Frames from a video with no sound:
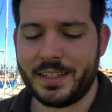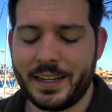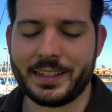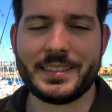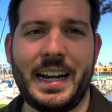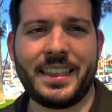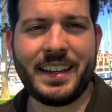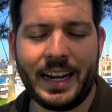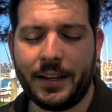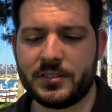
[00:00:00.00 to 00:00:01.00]
And like I said, I
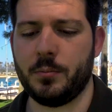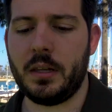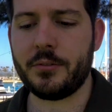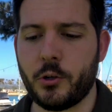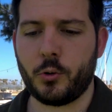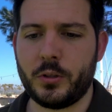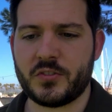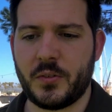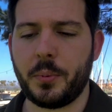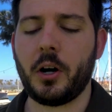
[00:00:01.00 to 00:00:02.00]
think I have some leftover ones
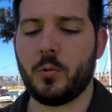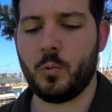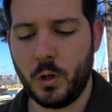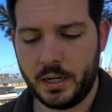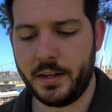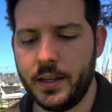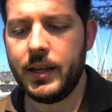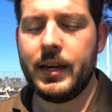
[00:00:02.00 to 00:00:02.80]
from part one.